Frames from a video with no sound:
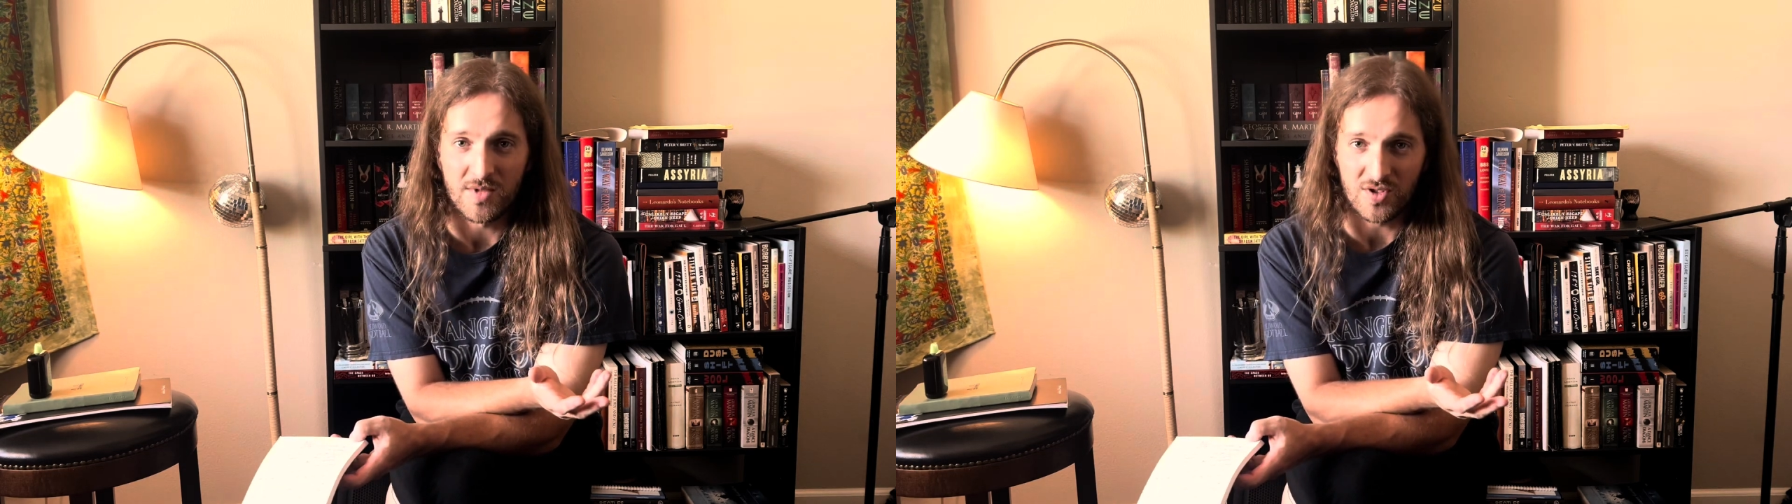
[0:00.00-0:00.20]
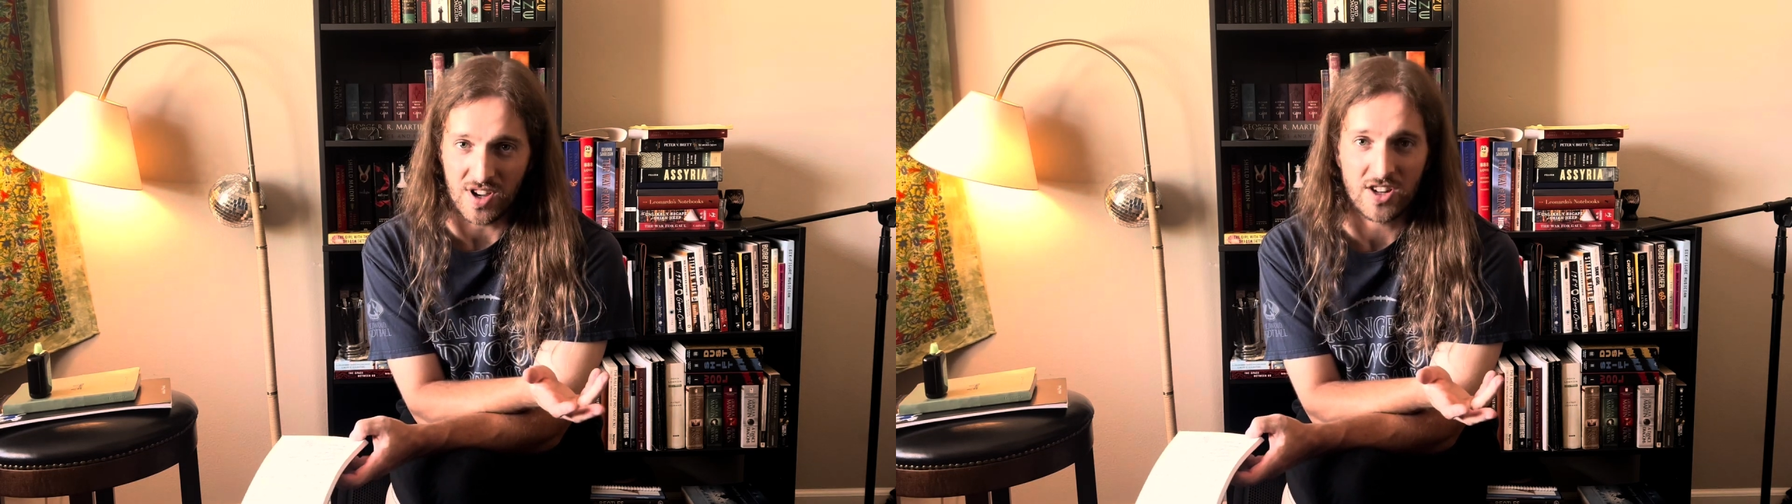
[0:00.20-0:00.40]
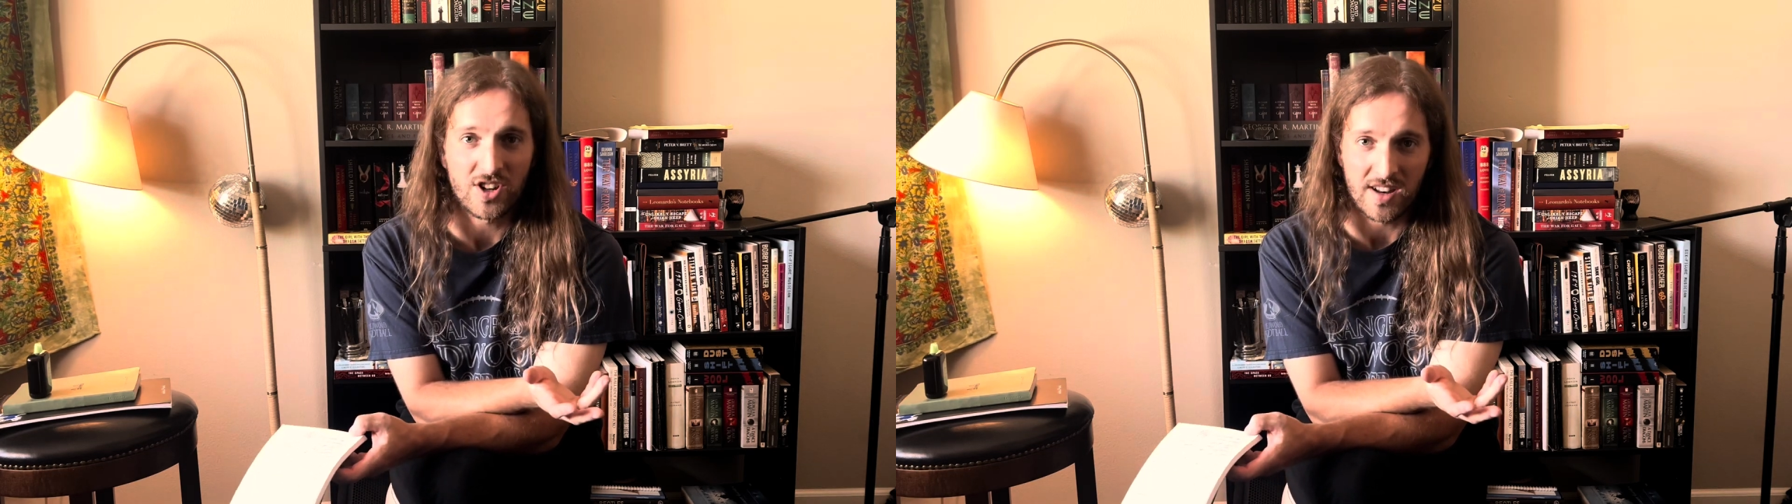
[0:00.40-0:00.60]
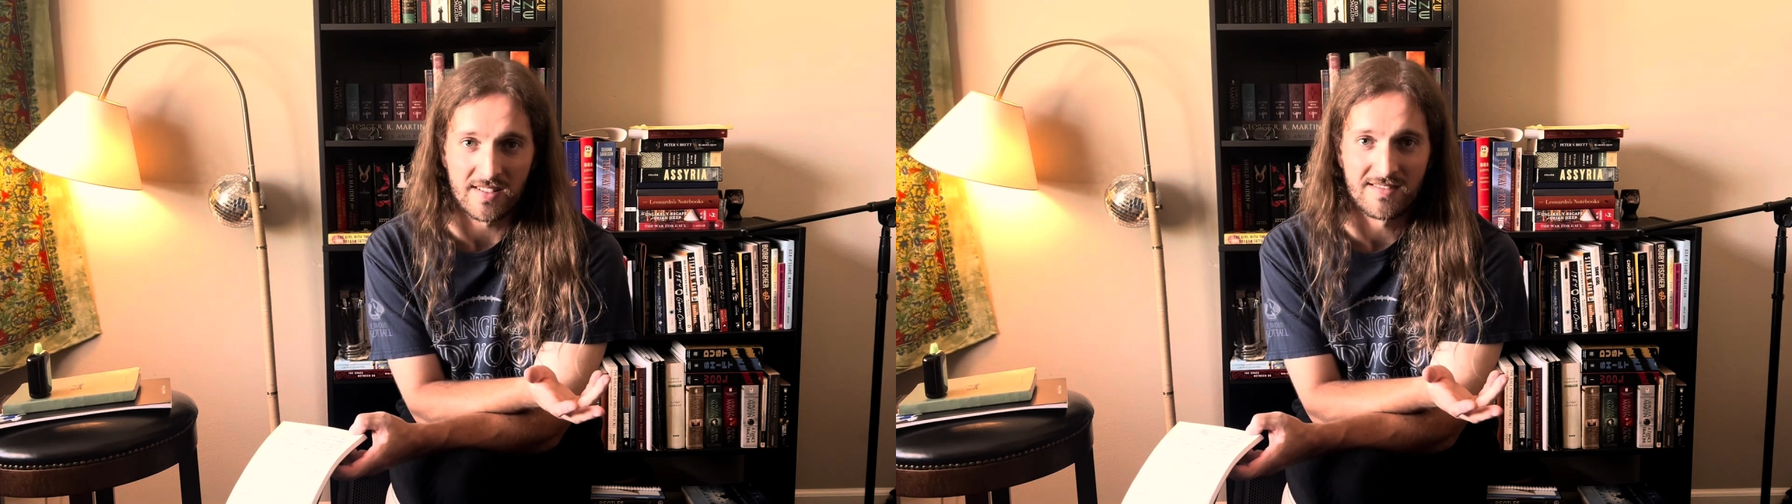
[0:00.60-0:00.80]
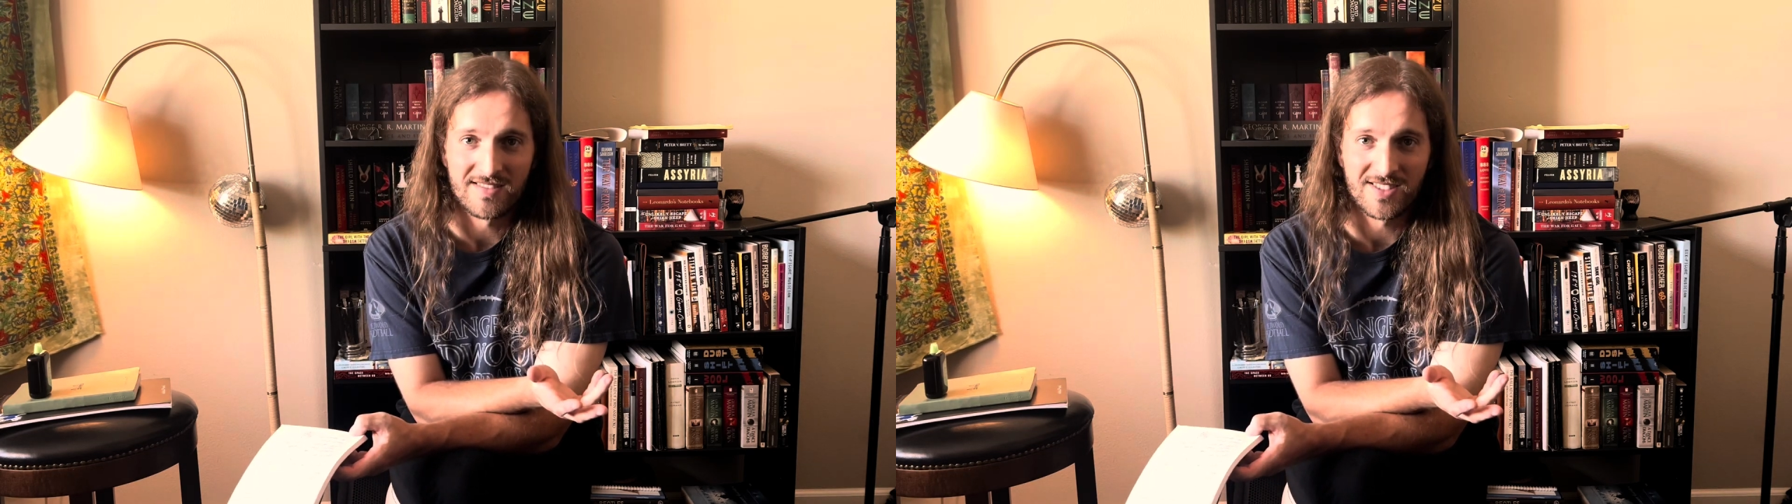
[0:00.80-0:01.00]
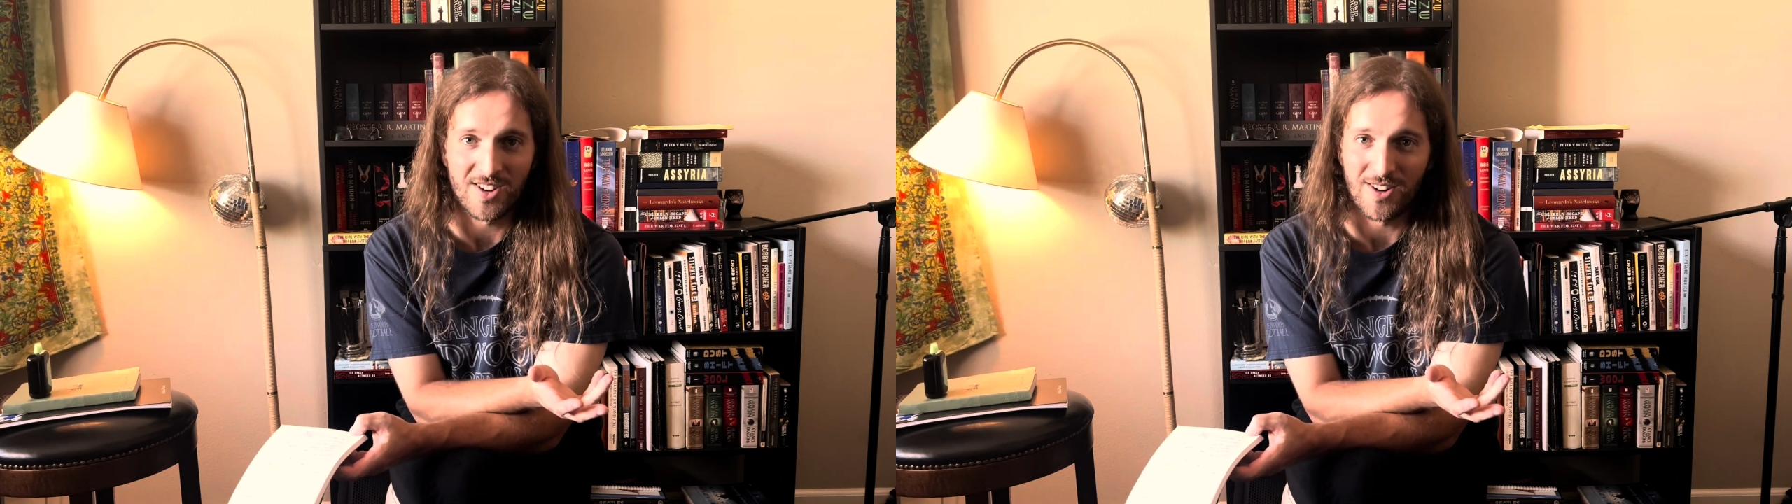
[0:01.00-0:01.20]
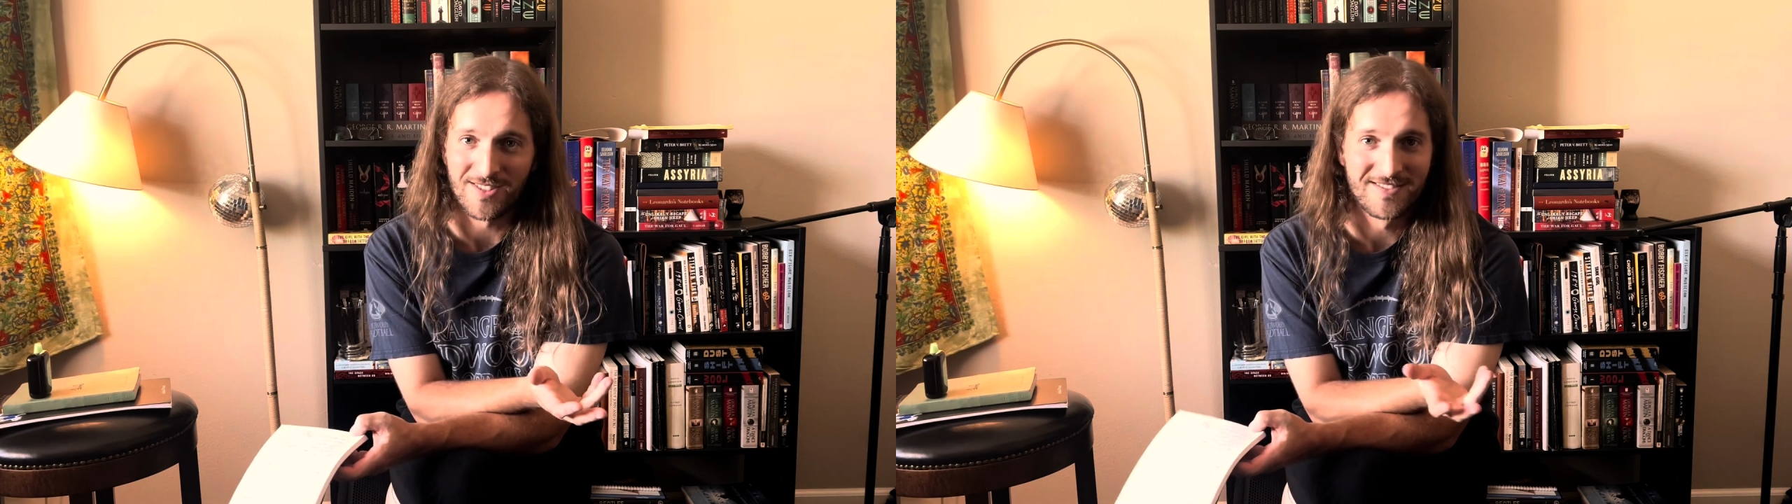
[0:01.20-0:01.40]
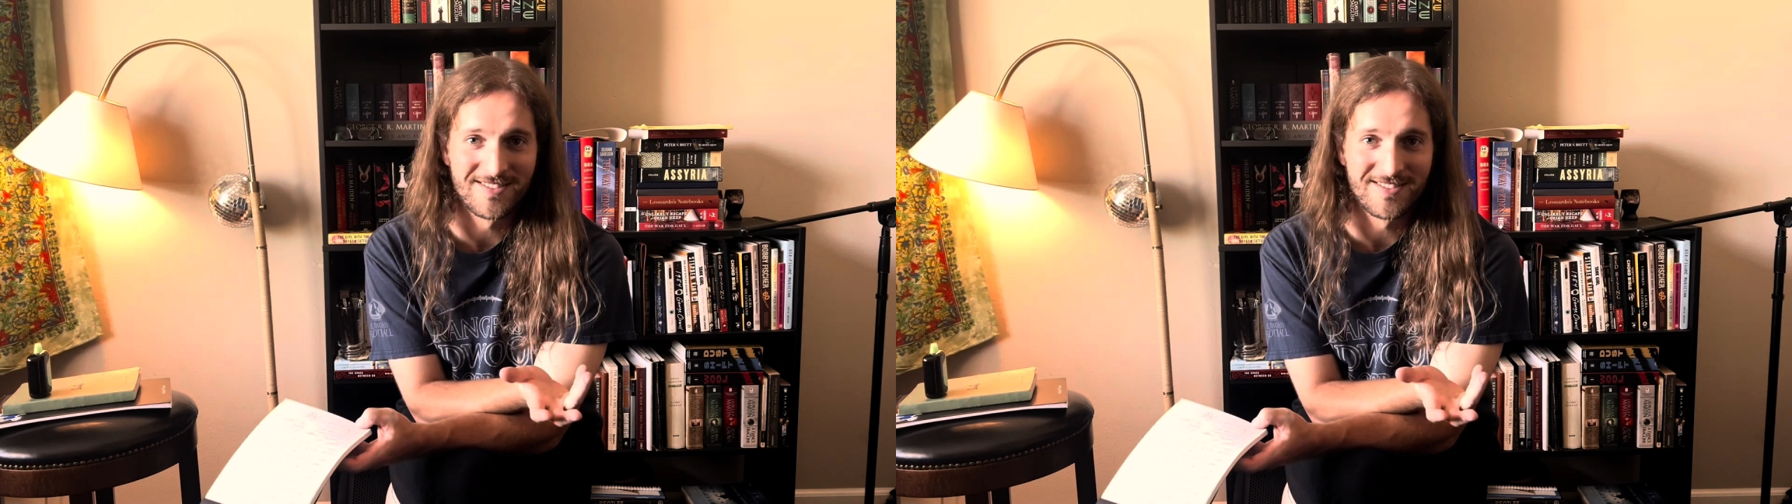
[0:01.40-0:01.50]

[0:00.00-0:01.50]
musician, so